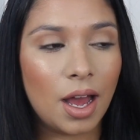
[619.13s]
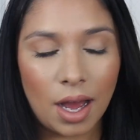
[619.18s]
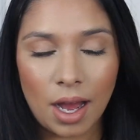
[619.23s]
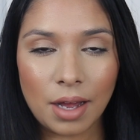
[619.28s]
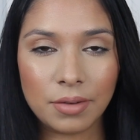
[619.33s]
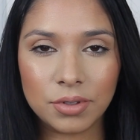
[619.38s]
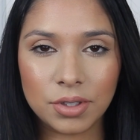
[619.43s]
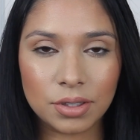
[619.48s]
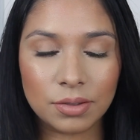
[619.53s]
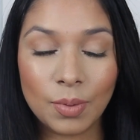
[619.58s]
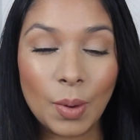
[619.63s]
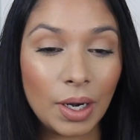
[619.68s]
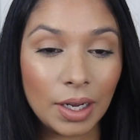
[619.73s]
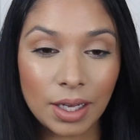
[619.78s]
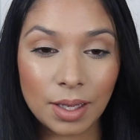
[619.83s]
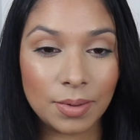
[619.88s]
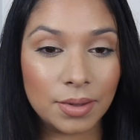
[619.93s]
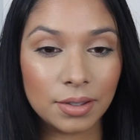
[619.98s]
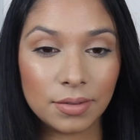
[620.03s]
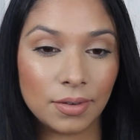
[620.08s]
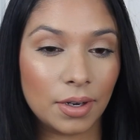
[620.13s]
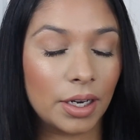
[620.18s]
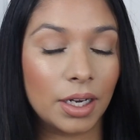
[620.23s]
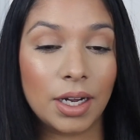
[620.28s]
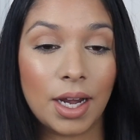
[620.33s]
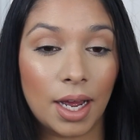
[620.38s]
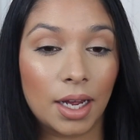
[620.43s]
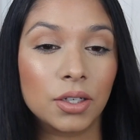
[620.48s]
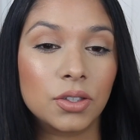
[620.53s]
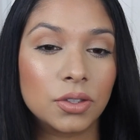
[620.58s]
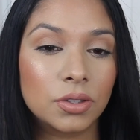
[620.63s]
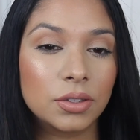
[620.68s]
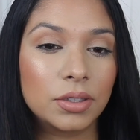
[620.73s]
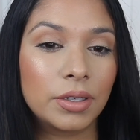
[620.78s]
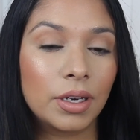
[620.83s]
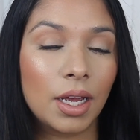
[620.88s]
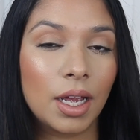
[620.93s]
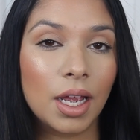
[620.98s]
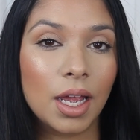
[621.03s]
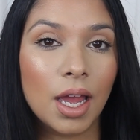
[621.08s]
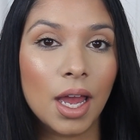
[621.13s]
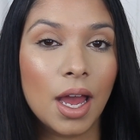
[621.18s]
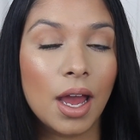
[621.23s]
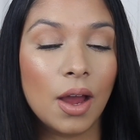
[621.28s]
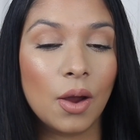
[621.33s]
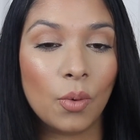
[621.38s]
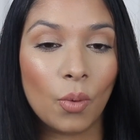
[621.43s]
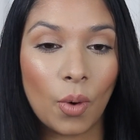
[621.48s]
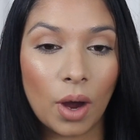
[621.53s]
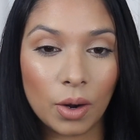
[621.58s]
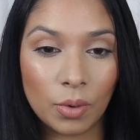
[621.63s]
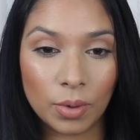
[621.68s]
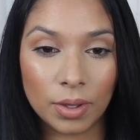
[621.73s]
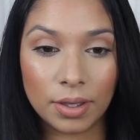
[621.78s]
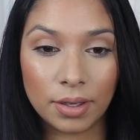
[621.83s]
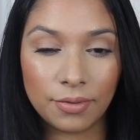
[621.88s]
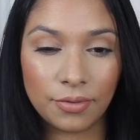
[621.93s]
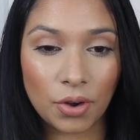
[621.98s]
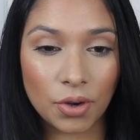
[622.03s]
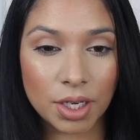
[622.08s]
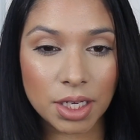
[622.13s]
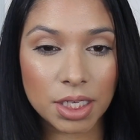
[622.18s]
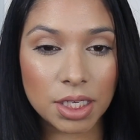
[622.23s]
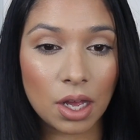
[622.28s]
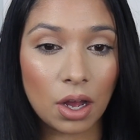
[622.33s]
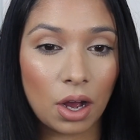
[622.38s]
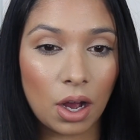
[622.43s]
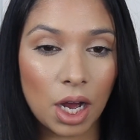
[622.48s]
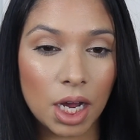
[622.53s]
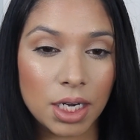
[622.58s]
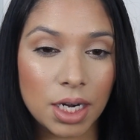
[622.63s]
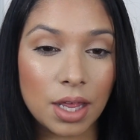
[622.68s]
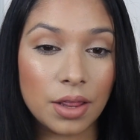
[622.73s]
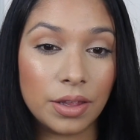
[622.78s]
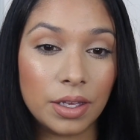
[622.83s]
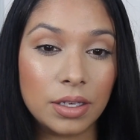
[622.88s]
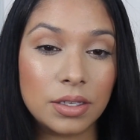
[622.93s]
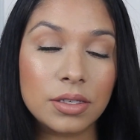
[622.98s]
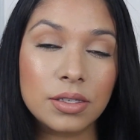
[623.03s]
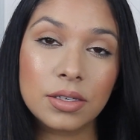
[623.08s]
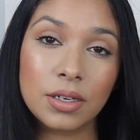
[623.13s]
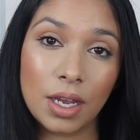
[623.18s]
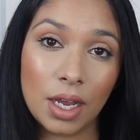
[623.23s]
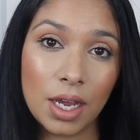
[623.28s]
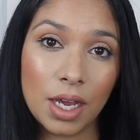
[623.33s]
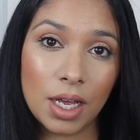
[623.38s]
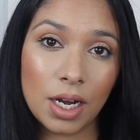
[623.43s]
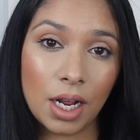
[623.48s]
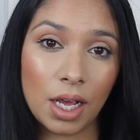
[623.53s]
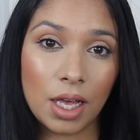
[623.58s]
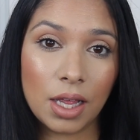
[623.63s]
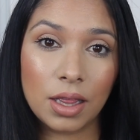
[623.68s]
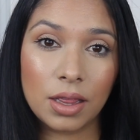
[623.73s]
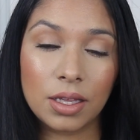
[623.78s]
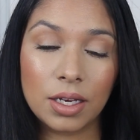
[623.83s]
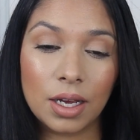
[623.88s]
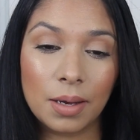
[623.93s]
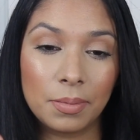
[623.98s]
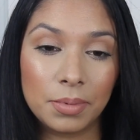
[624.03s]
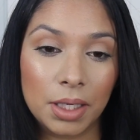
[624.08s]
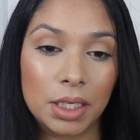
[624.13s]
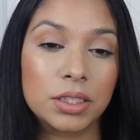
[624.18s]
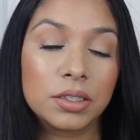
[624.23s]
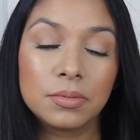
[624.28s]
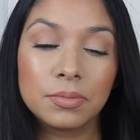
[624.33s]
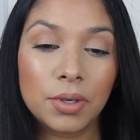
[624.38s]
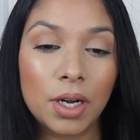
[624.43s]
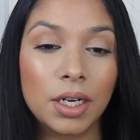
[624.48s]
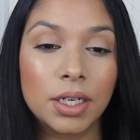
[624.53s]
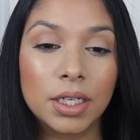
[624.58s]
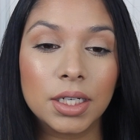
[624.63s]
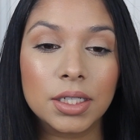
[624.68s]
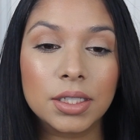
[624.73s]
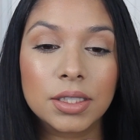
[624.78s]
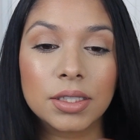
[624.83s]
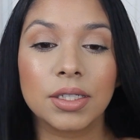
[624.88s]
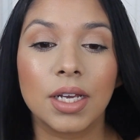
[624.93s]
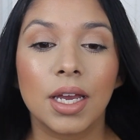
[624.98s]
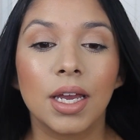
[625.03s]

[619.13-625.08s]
I just want to keep this very natural today. Want to really focus on the skin and the complexion products,